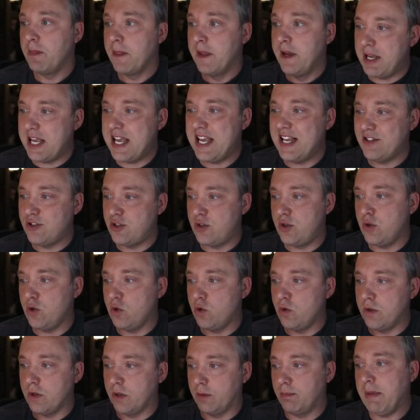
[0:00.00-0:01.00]
Come
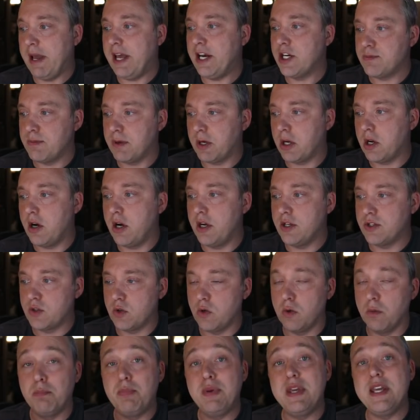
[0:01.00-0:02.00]
into the management
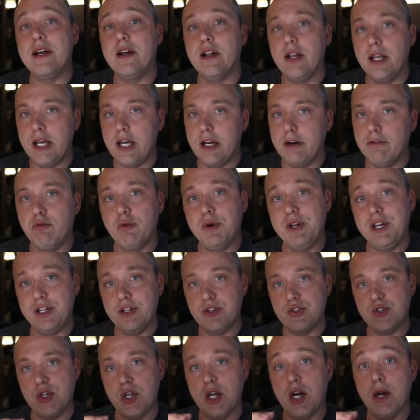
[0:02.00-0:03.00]
console, B L F. We
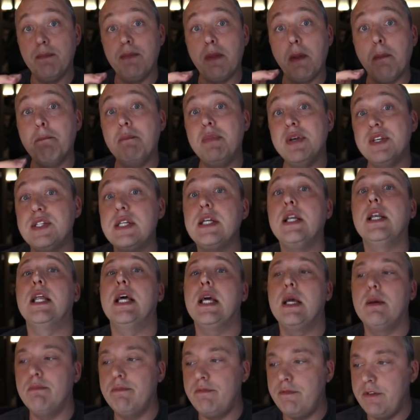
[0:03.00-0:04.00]
need to set up the busy
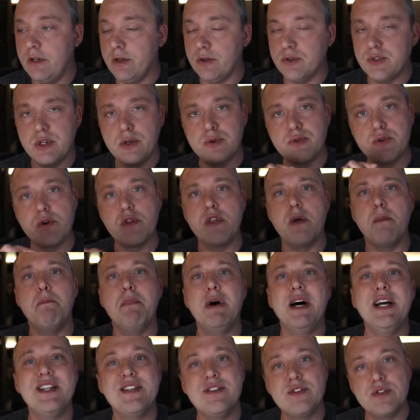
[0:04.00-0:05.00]
lamp fields. Those are the
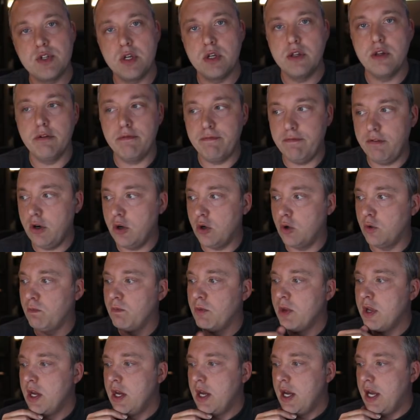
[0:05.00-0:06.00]
buttons on the
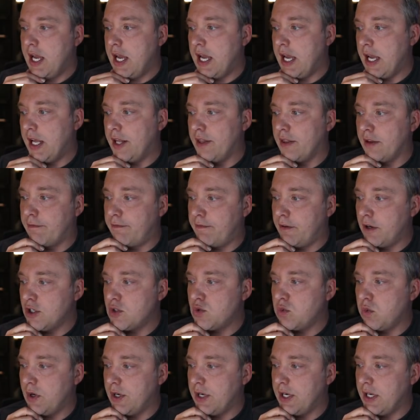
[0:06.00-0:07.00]
phone, and the
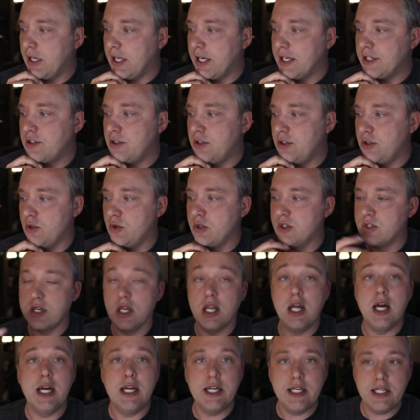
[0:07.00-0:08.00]
first one I like to do is
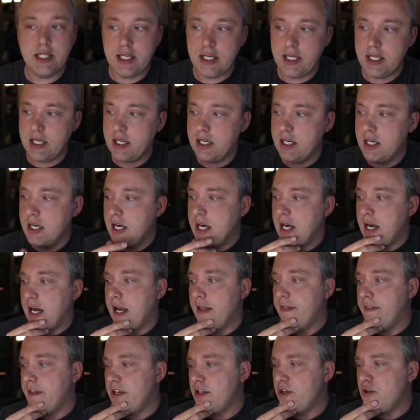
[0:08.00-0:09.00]
line key,
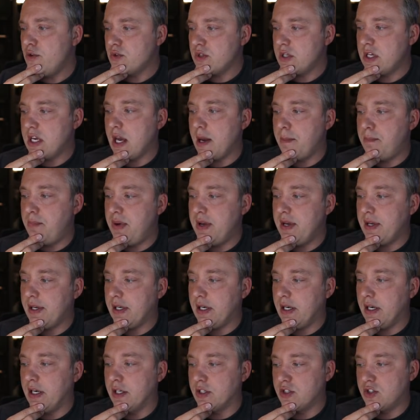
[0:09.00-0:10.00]
and then usually I
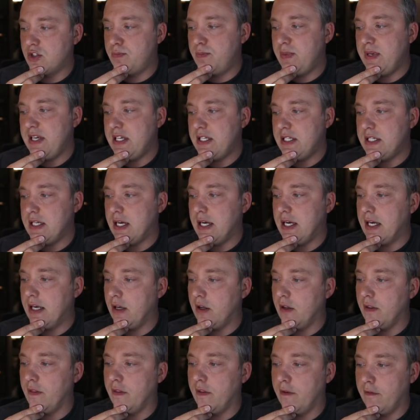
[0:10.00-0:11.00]
pick a speed
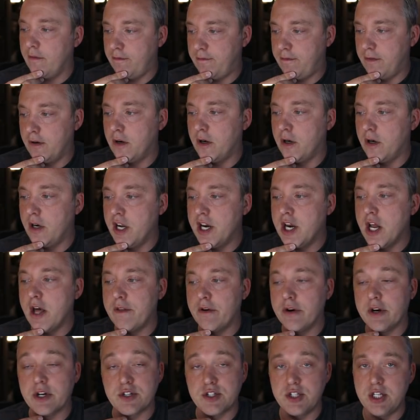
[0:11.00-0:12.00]
dial for
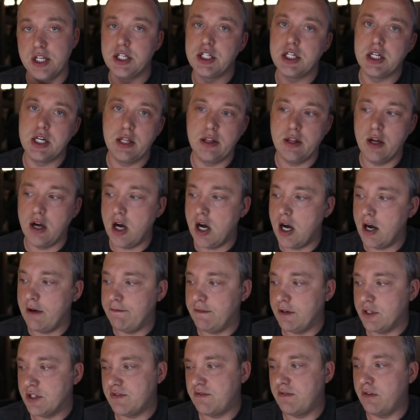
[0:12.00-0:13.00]
another extension in the
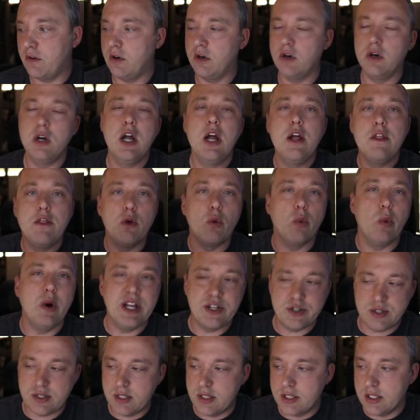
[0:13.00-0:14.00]
office for the
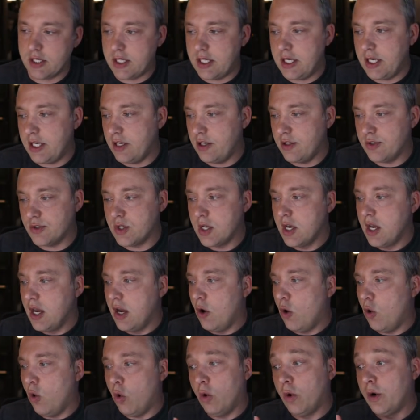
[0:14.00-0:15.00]
rest of the keys,
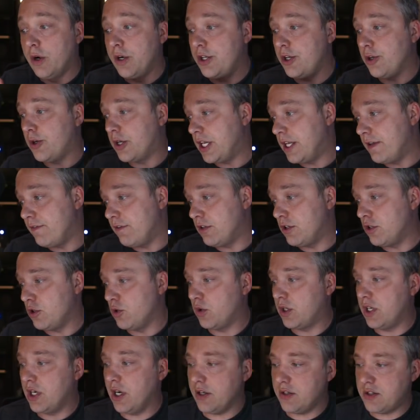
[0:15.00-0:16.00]
or you can even
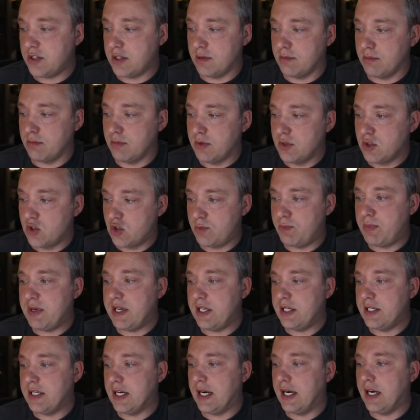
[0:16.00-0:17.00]
do custom
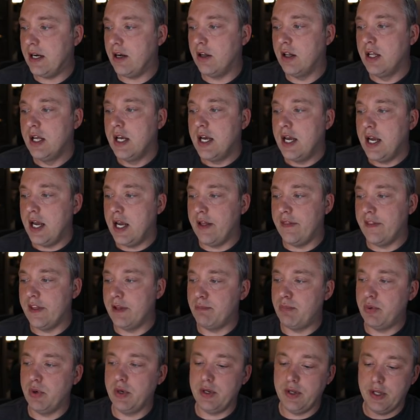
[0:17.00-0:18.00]
speed dial and
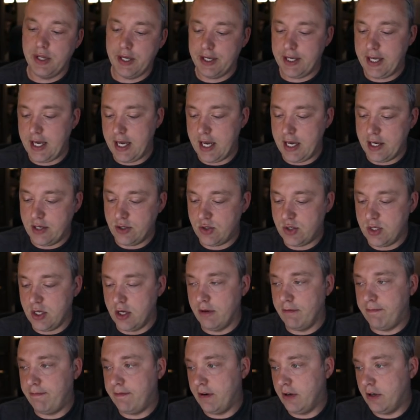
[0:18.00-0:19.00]
then put like, hey,
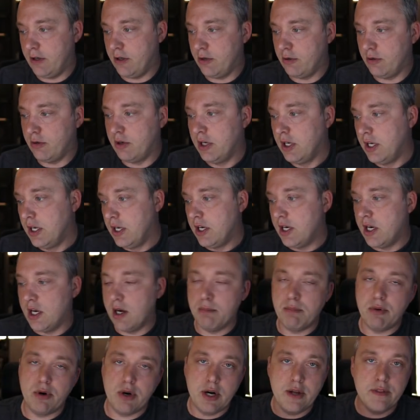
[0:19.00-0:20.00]
cell phone
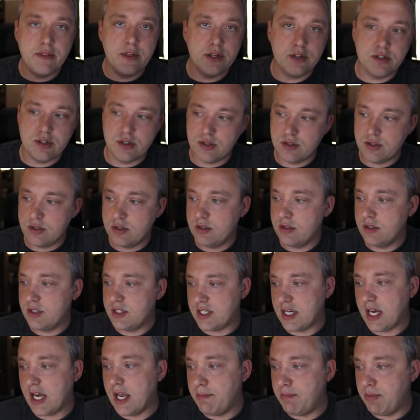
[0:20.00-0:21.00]
number, and then just
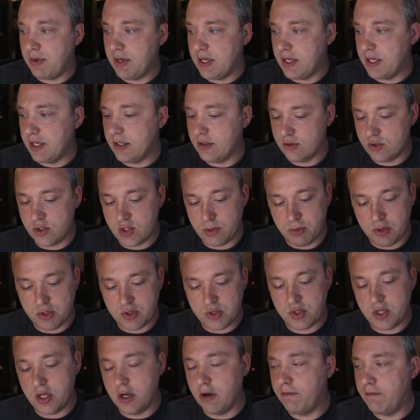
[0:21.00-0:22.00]
type in
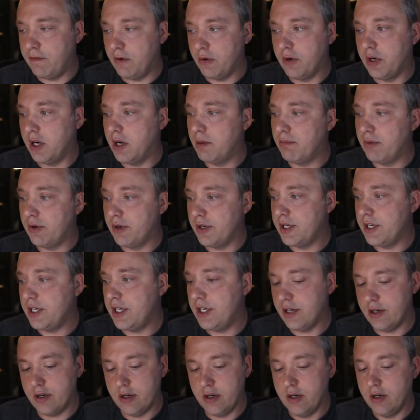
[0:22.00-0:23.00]
someone's cell phone number
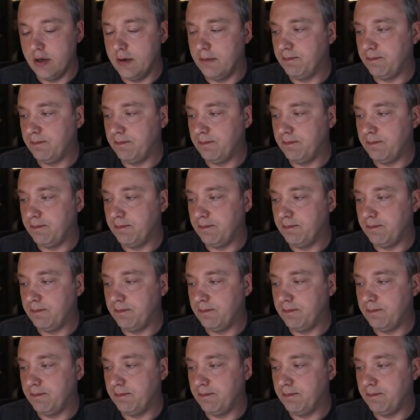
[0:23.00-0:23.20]
here.